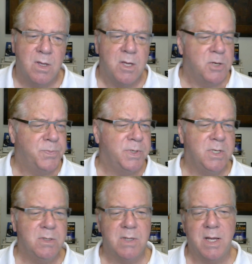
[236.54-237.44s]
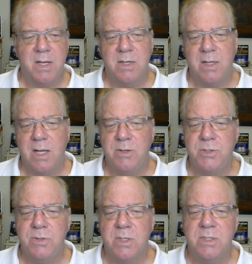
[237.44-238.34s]
Your pineal gland allows
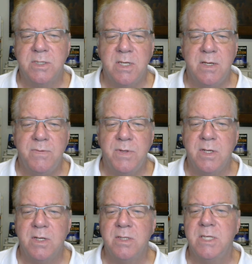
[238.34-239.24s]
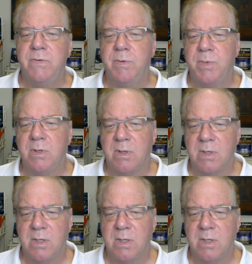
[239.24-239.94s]
you to conceive the inconceivable.